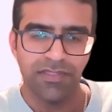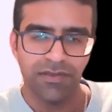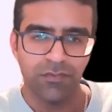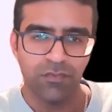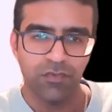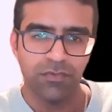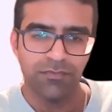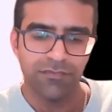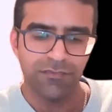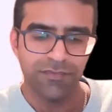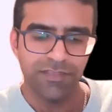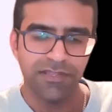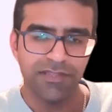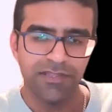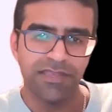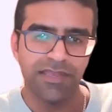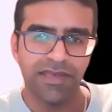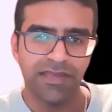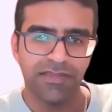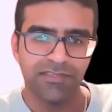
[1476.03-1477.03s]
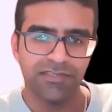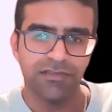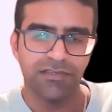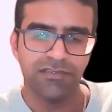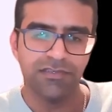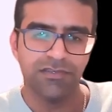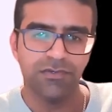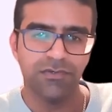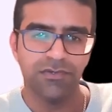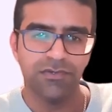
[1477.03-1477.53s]
That warm feeling they had starts
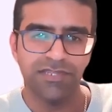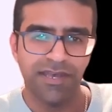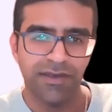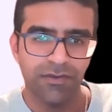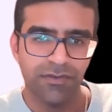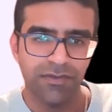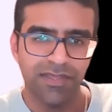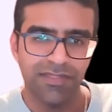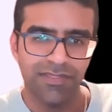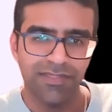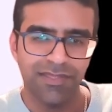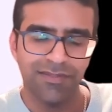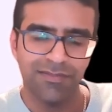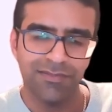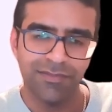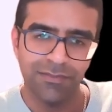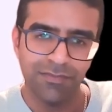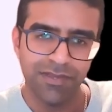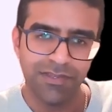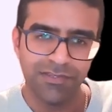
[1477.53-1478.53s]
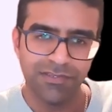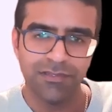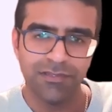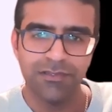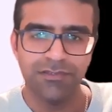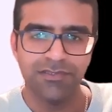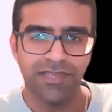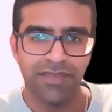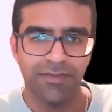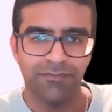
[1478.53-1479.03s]
to cool down, and then you might just
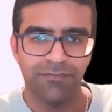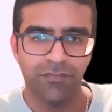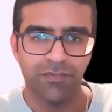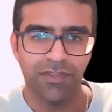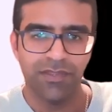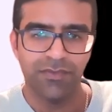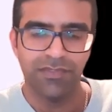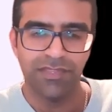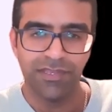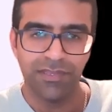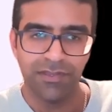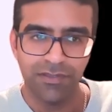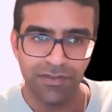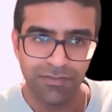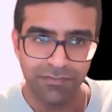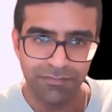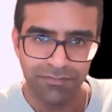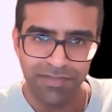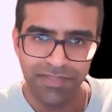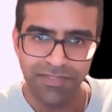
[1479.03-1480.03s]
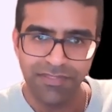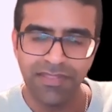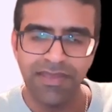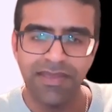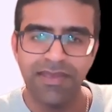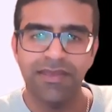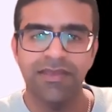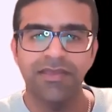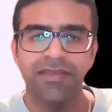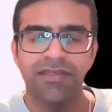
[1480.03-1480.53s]
lose them, right? When they could have been there